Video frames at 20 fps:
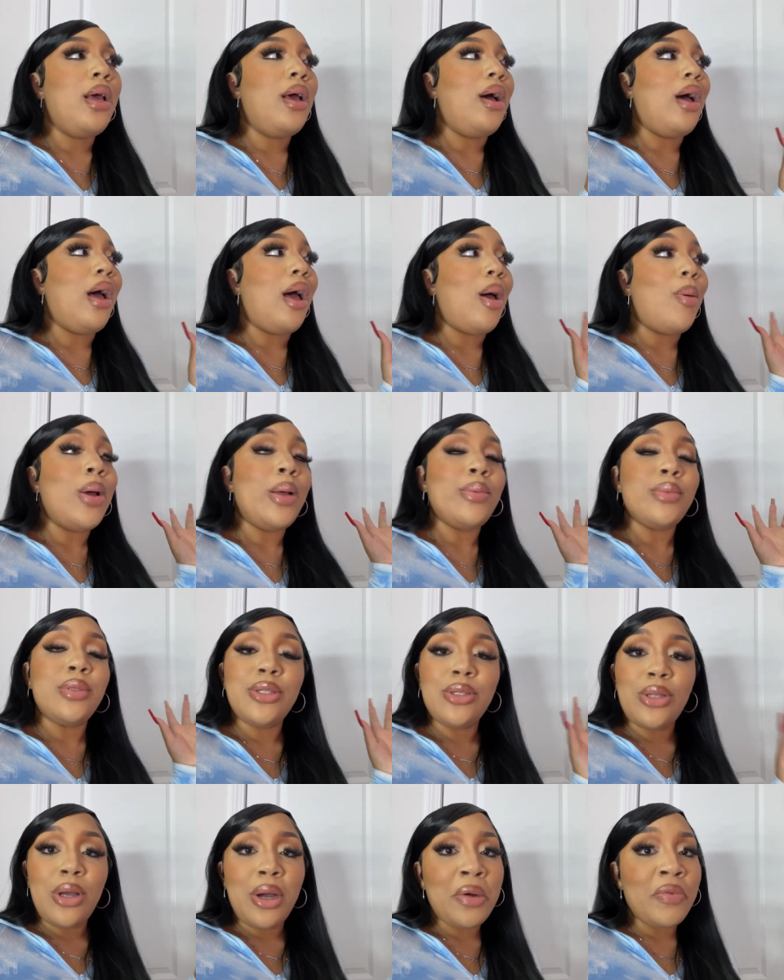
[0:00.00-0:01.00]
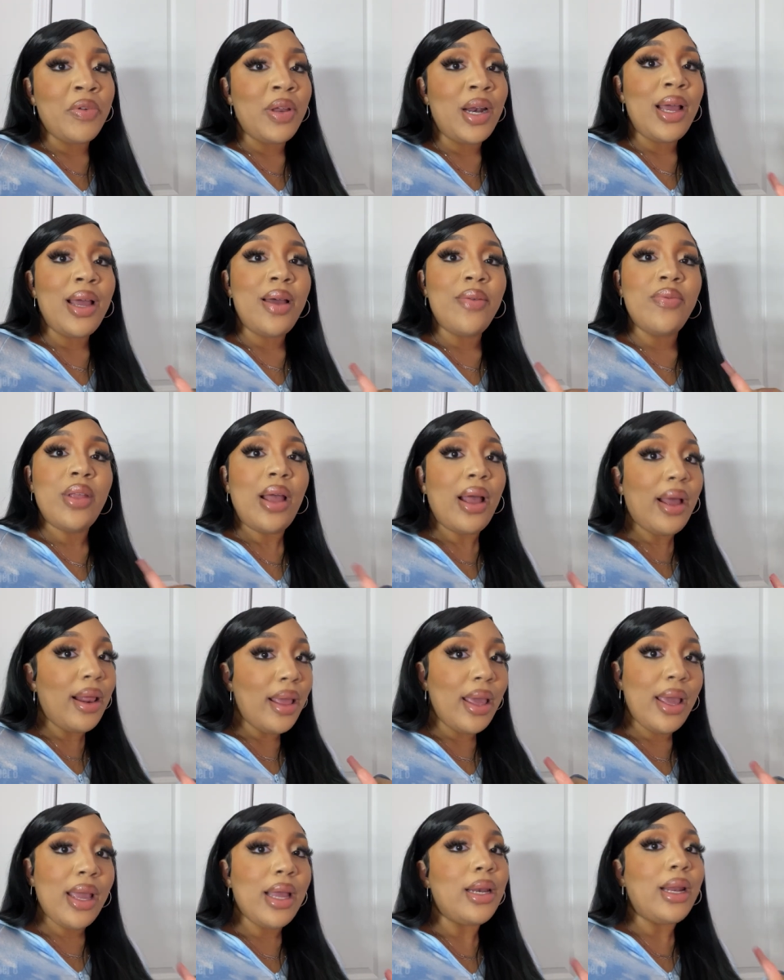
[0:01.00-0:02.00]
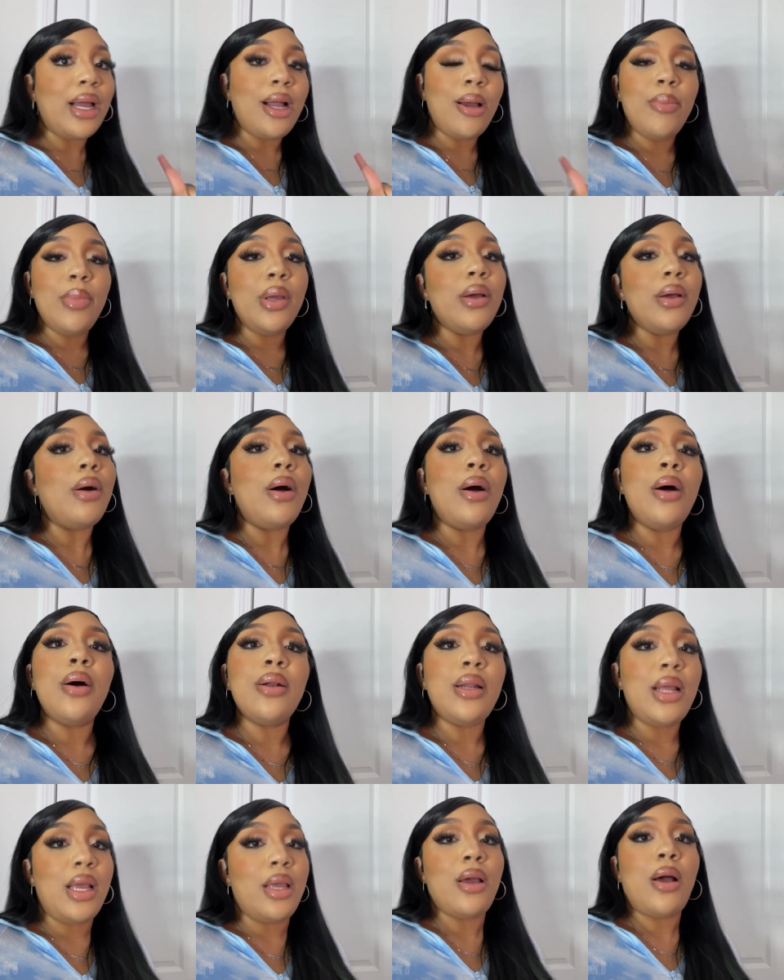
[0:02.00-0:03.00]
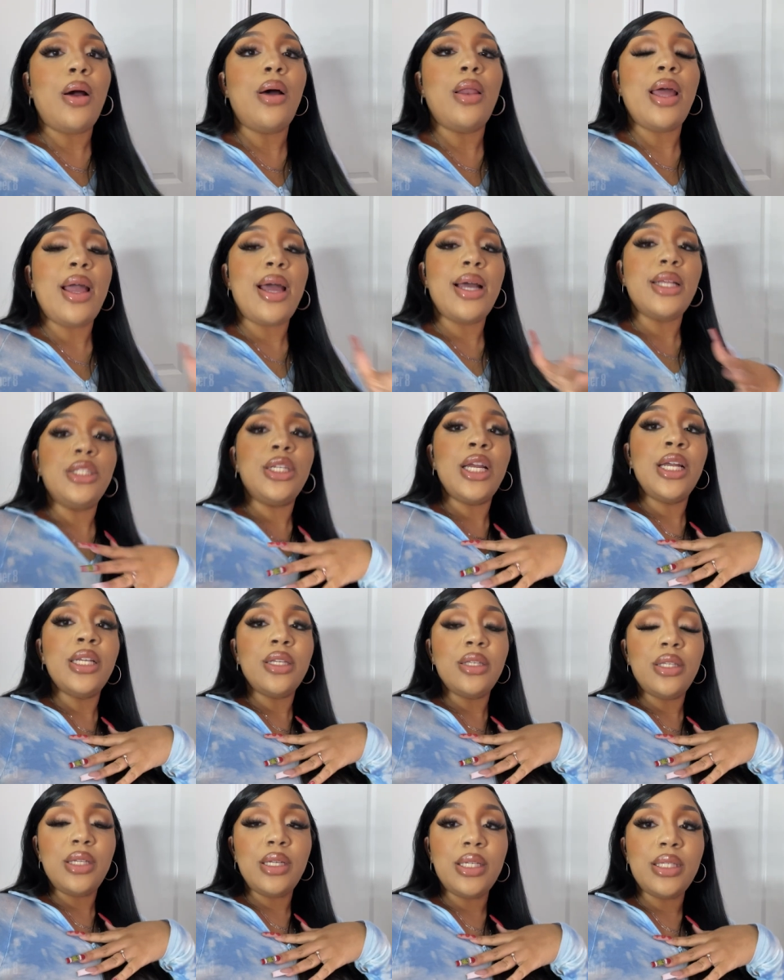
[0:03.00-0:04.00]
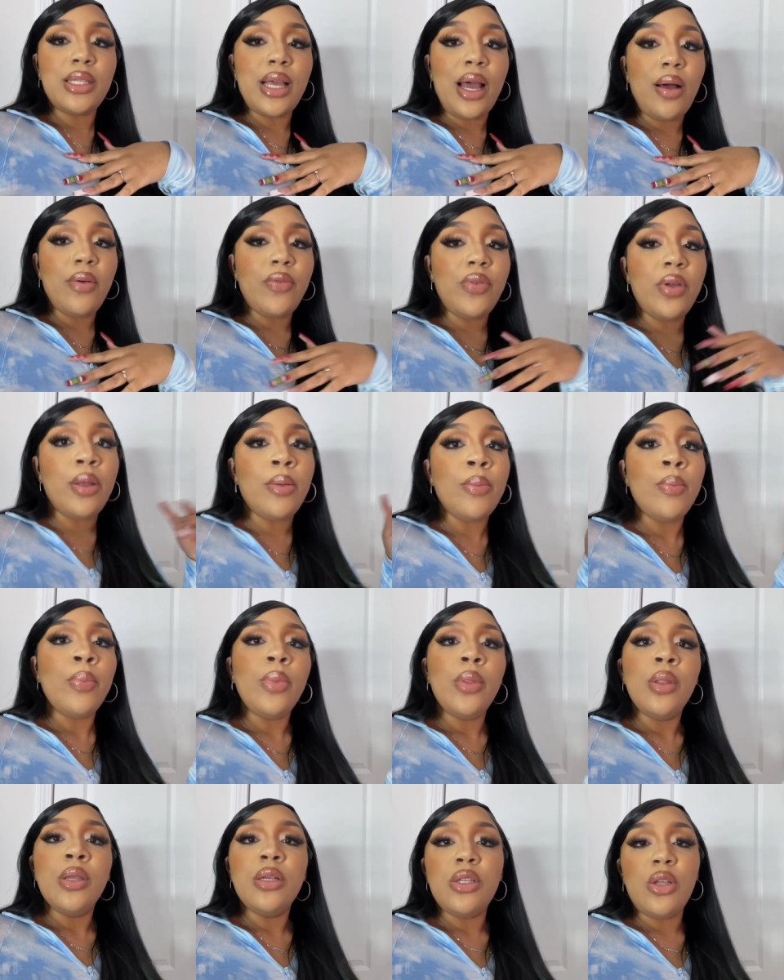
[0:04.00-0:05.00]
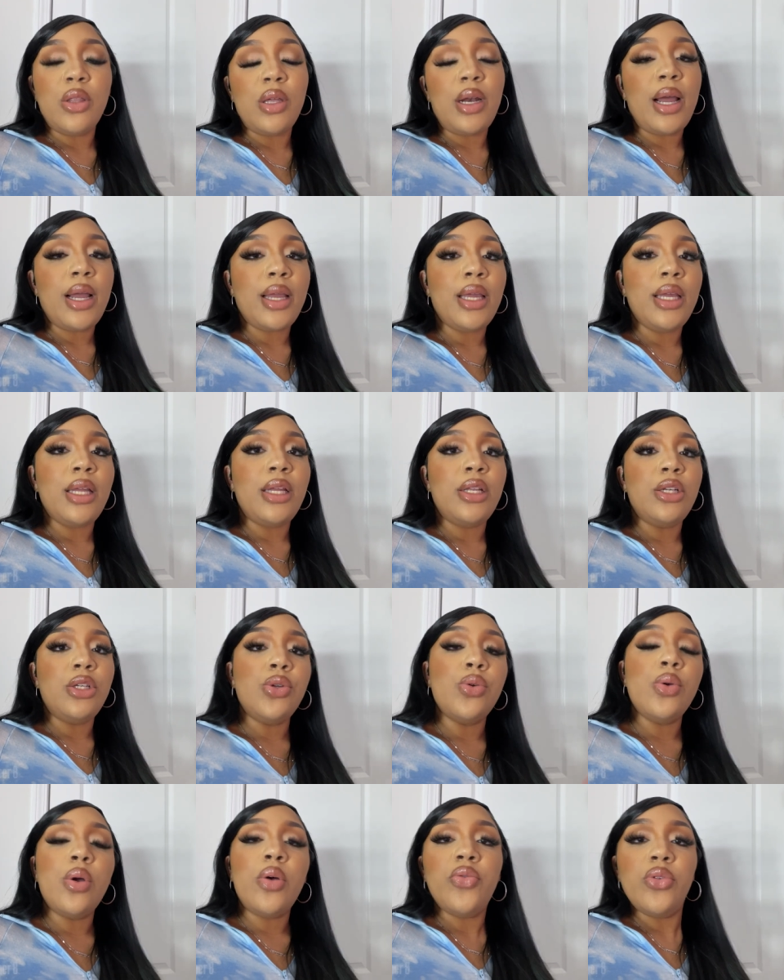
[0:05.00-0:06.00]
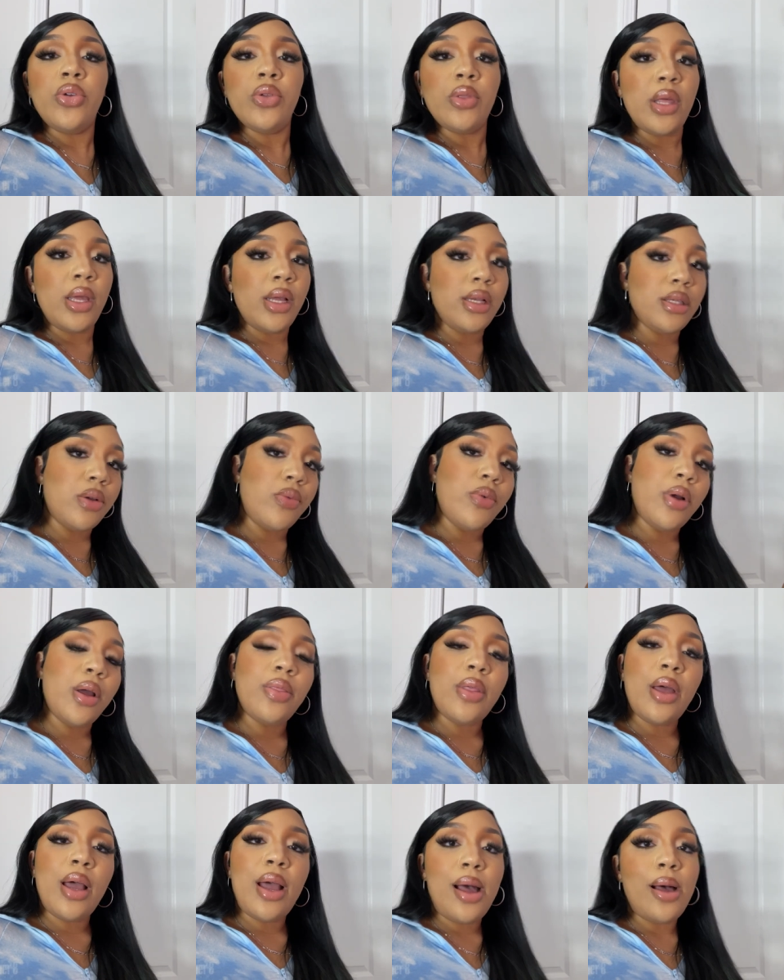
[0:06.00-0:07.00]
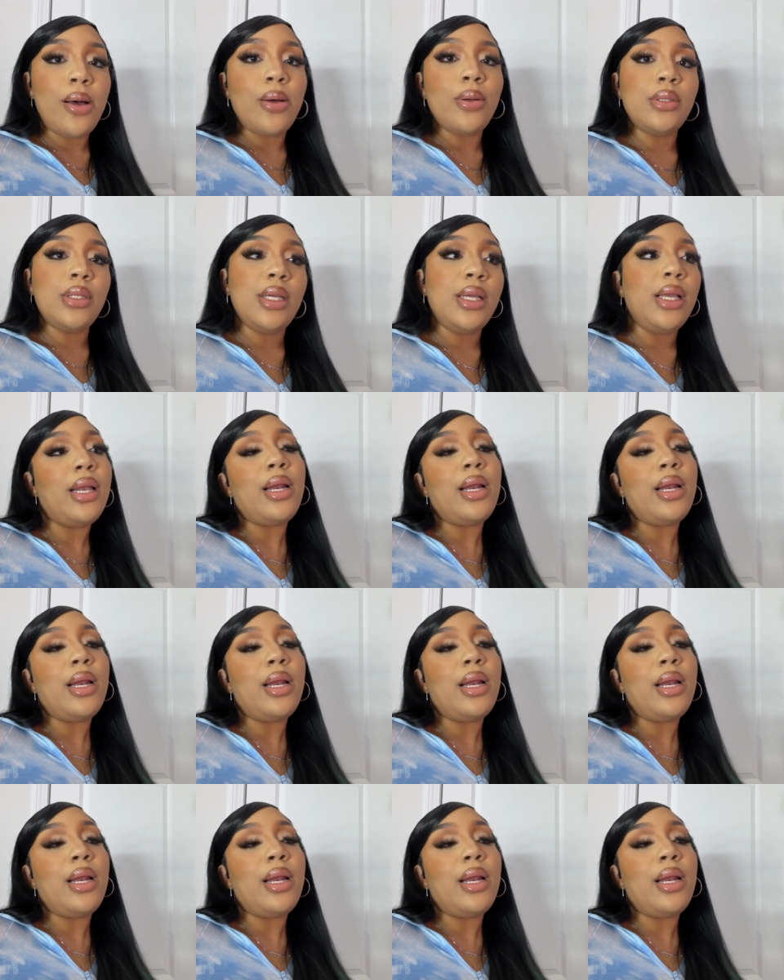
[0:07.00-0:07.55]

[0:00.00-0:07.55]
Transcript: Um, I'm starving. I have not had like a meal all day, y'all. Like I changed into this outfit so that I can do a few things around the house and get